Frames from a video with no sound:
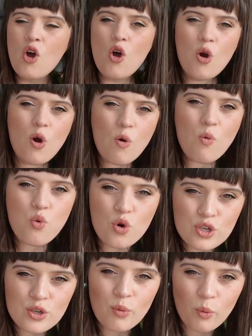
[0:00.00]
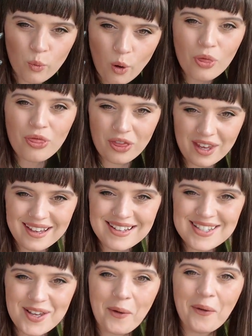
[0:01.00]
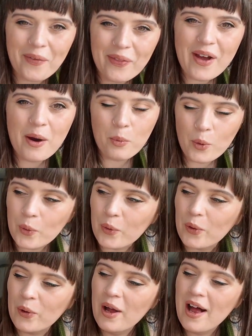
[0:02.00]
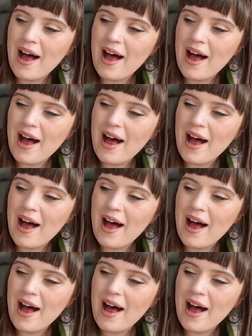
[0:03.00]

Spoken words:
who wouldn't want these on their wall?